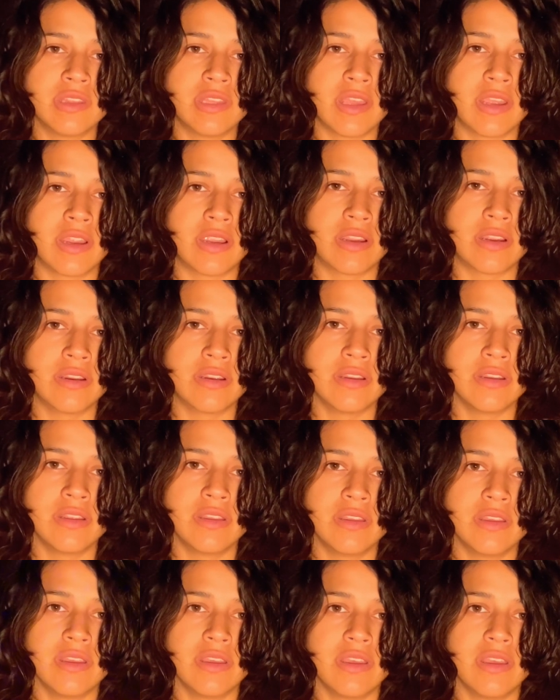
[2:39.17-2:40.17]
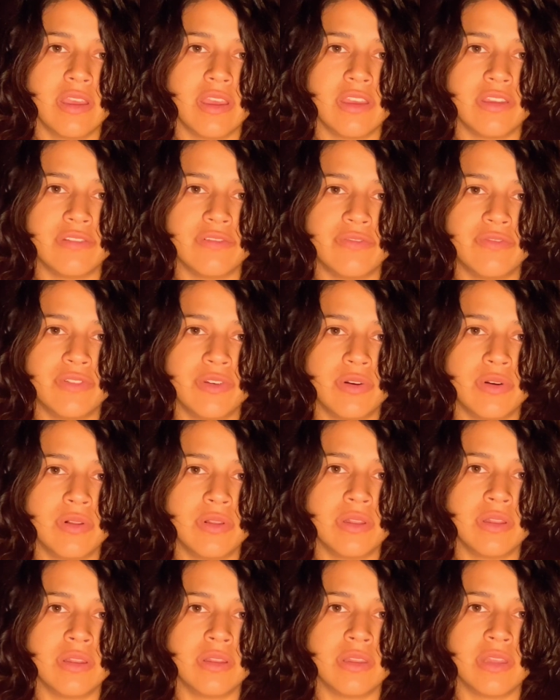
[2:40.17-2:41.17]
there and
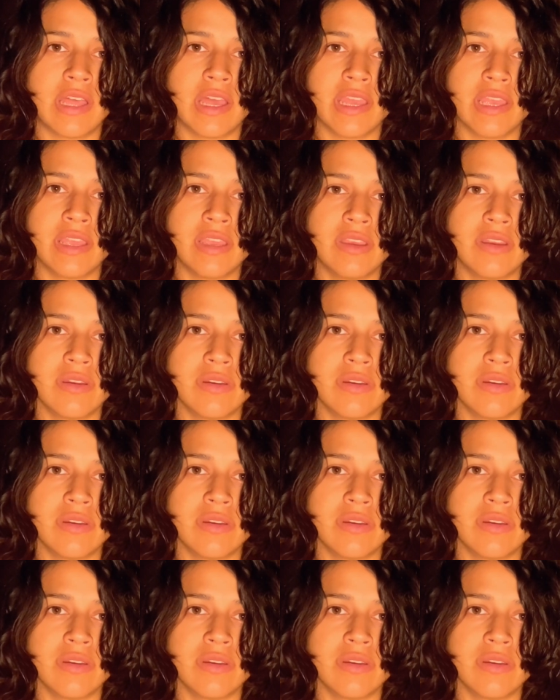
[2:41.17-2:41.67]
feel like,